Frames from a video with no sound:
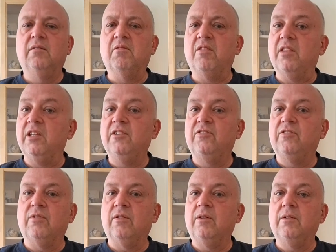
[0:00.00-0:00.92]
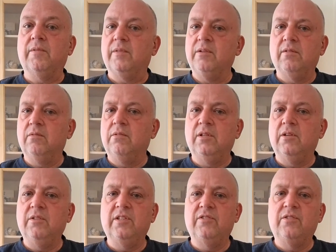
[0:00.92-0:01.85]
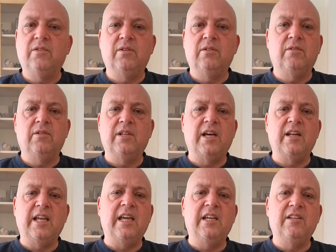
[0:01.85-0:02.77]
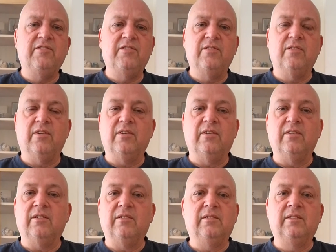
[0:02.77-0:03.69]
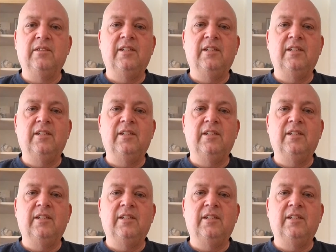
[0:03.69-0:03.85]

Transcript: The store, oh, the only store, or not a store.